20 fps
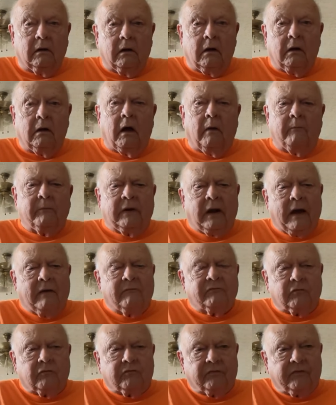I mean,
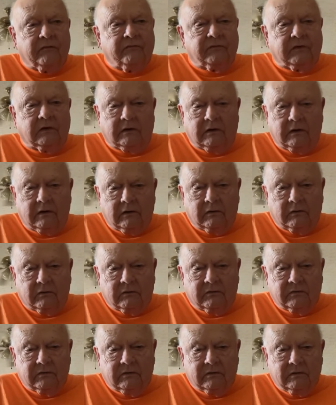after 50
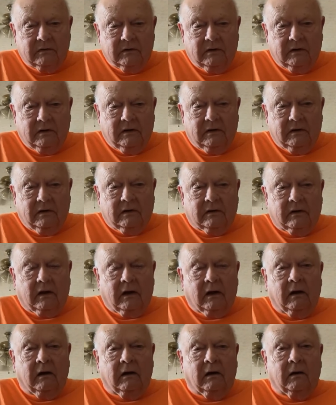years,
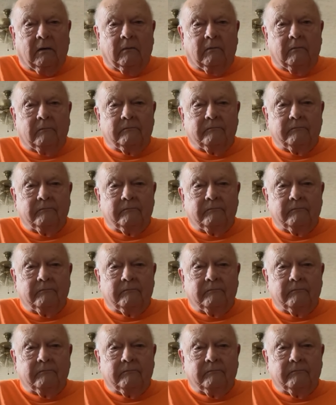that